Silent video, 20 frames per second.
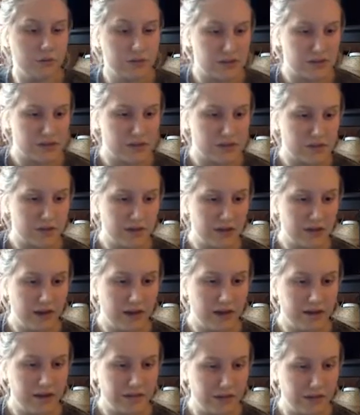is kind
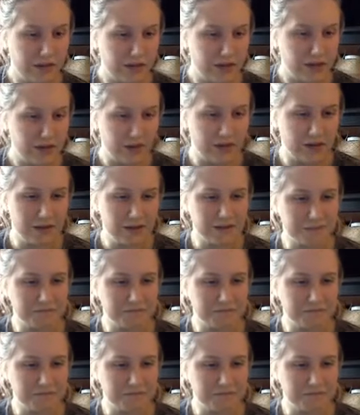of like a